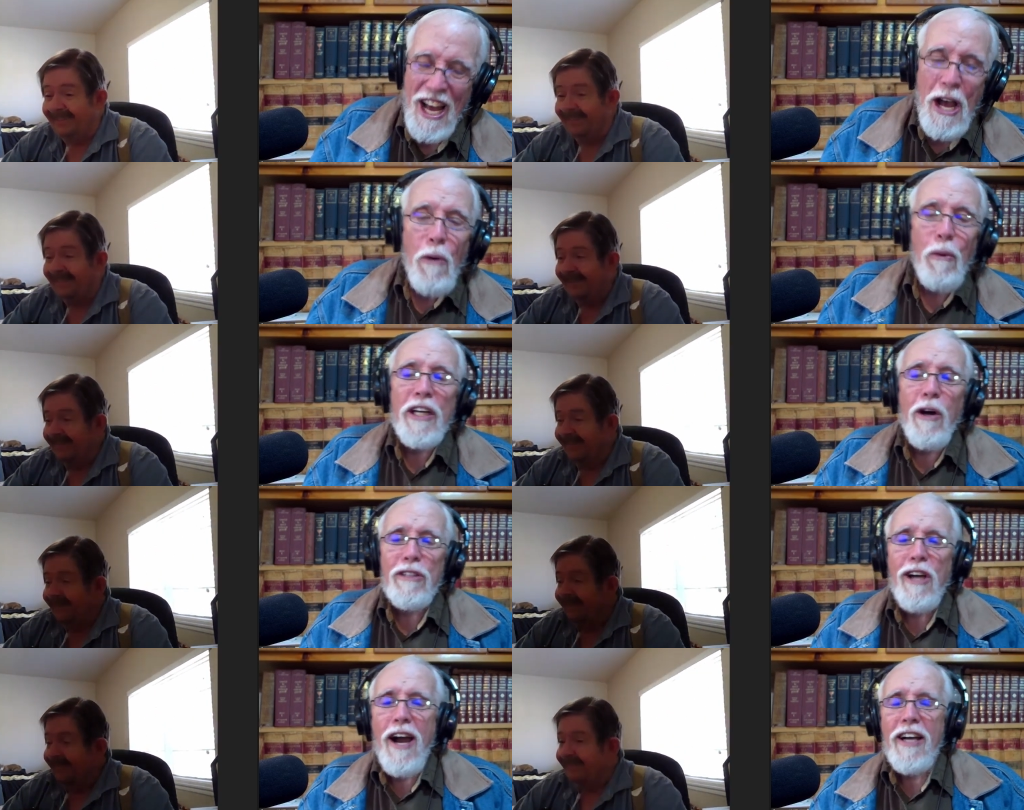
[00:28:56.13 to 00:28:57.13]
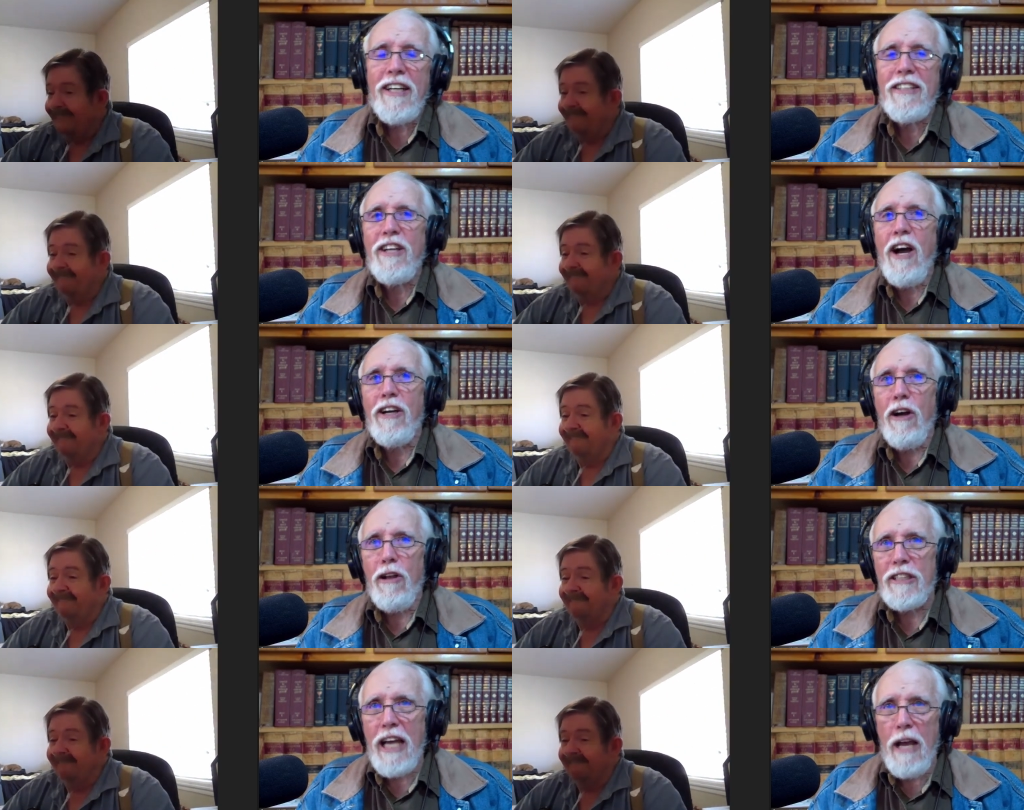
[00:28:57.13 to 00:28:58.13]
Speaker 1: We don't talk talk all
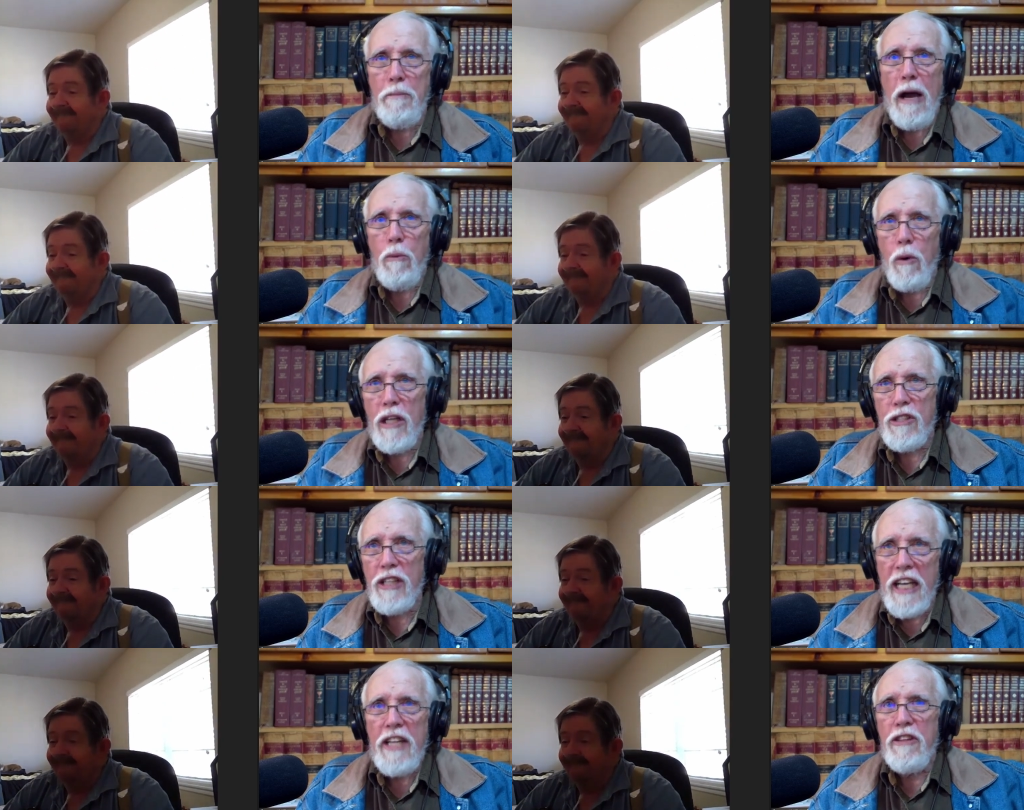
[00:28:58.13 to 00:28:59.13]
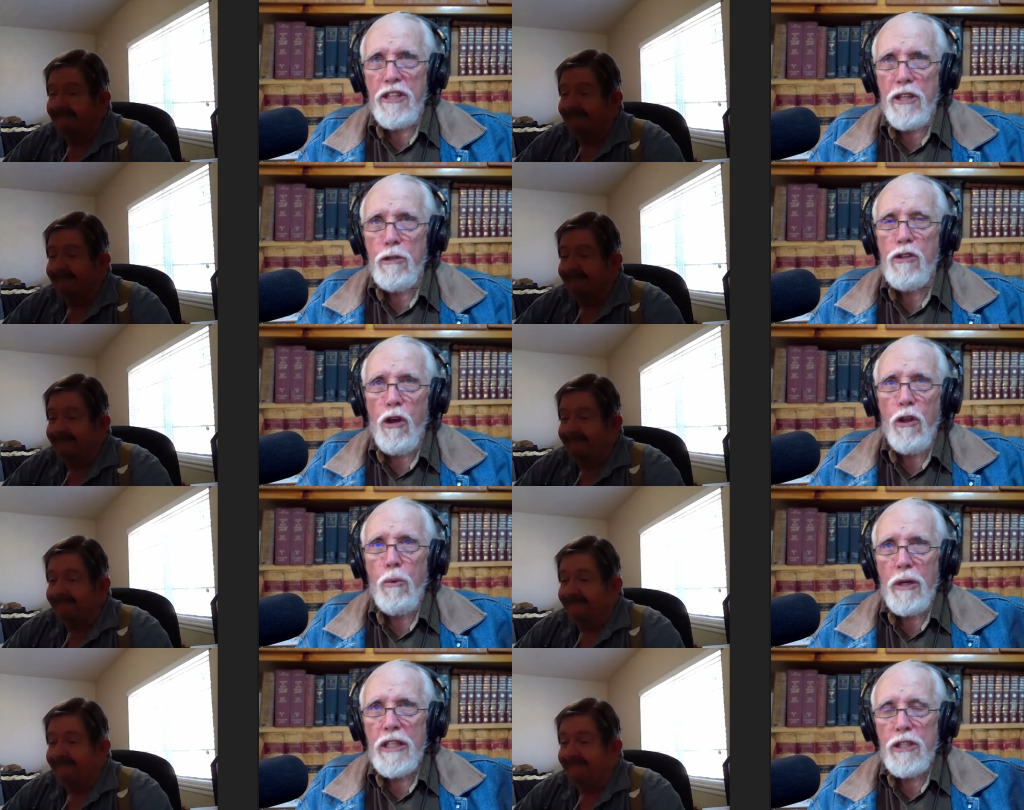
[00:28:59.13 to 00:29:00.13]
the time about what's in the news, although
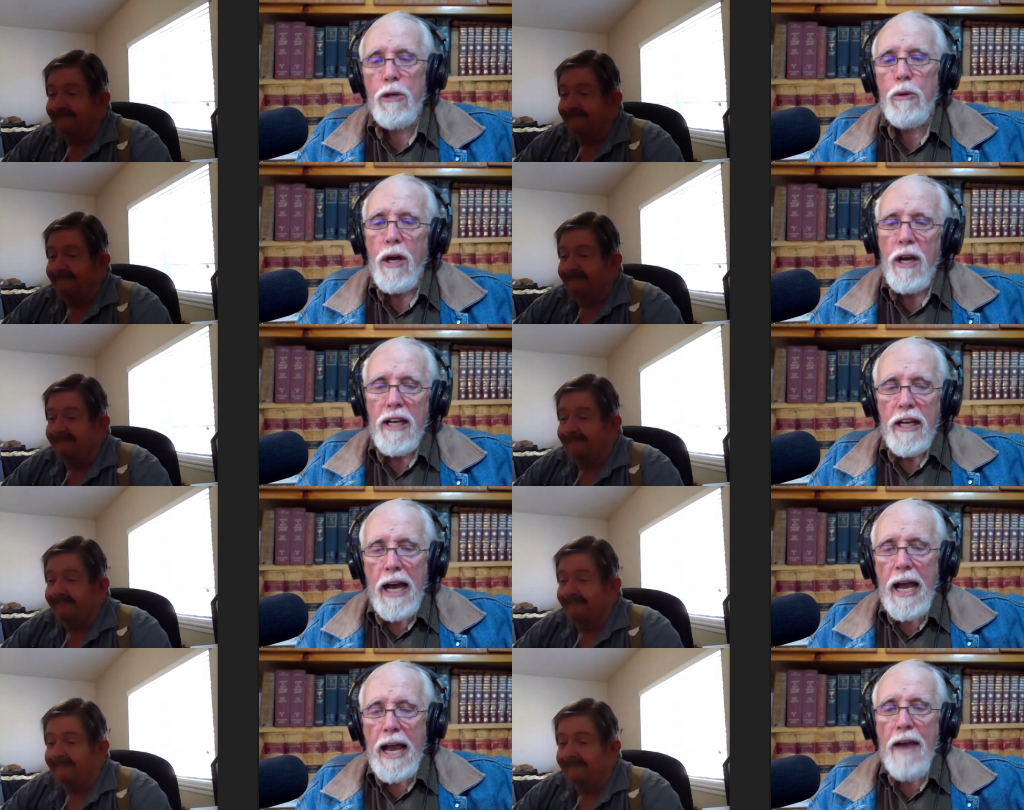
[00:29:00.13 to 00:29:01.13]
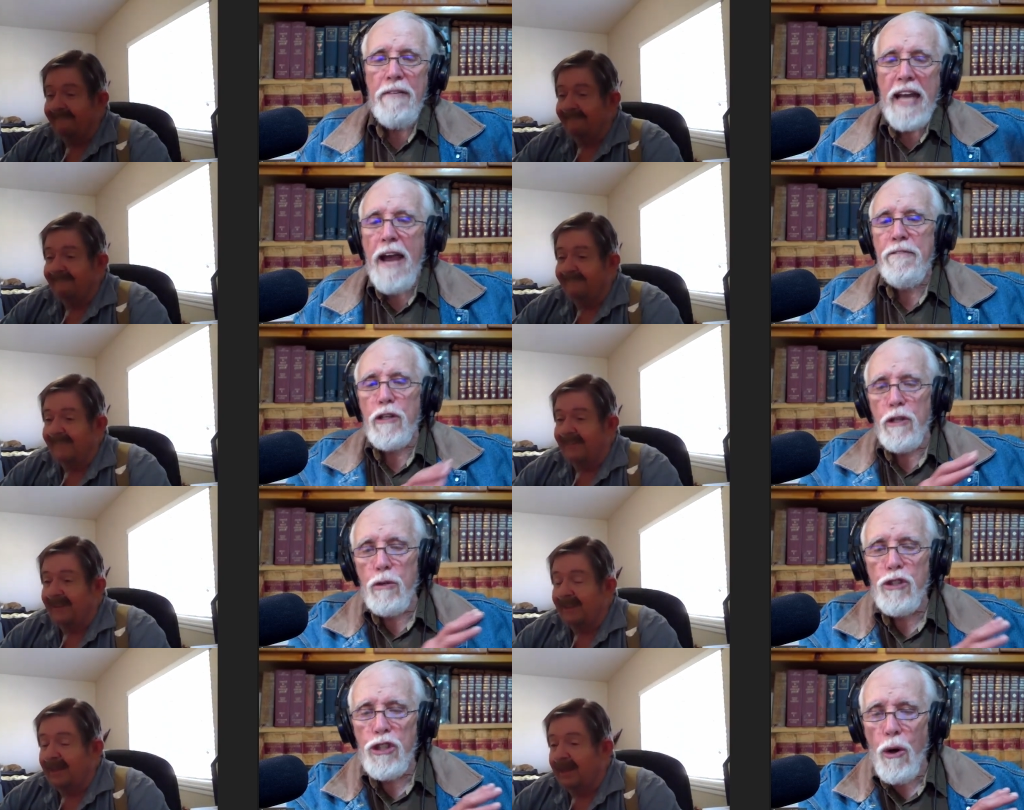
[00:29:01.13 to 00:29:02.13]
we do. I have an afternoon
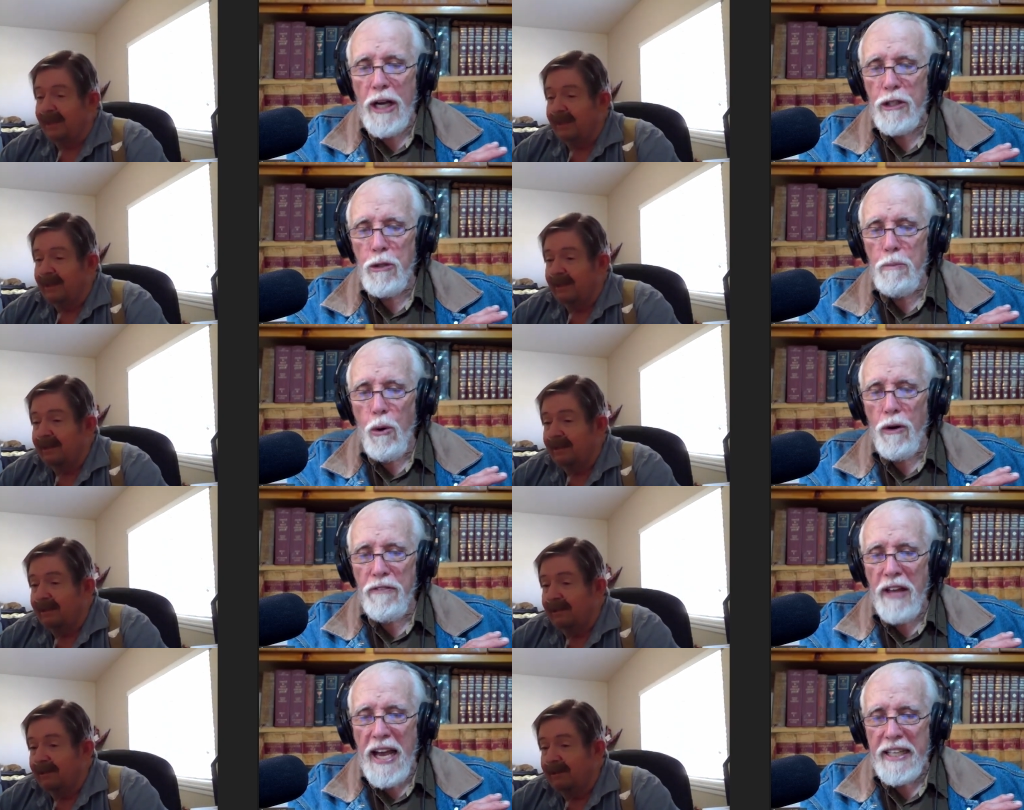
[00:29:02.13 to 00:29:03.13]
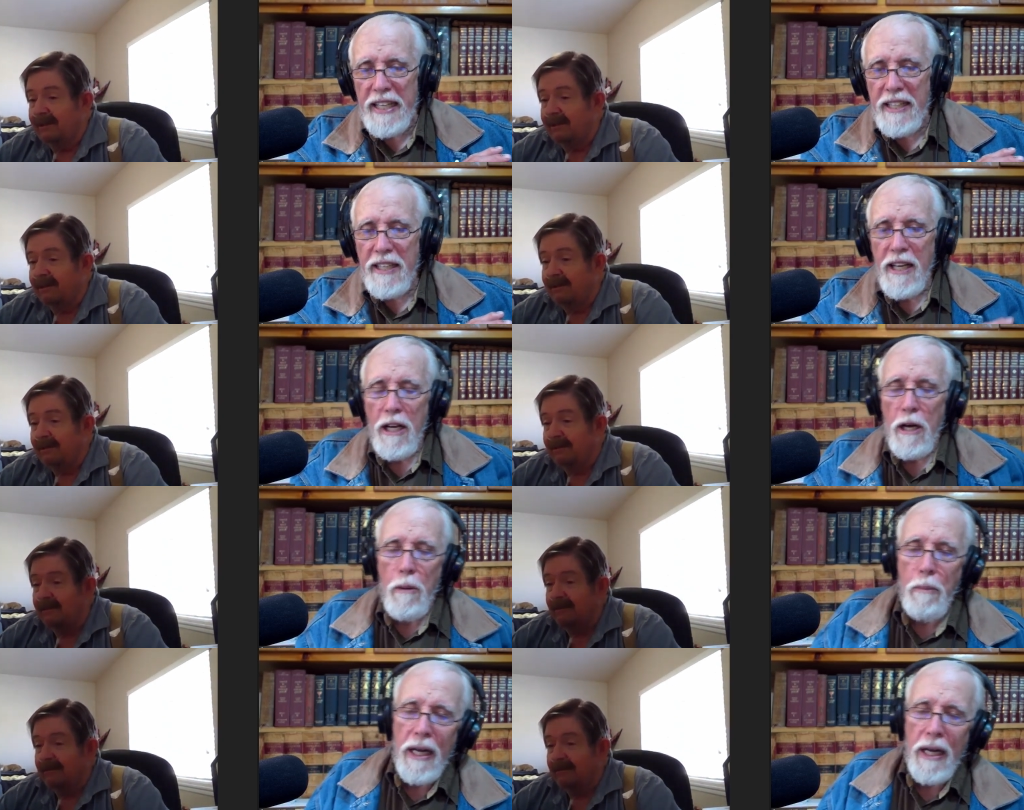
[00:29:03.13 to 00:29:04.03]
show. I do more of that in, but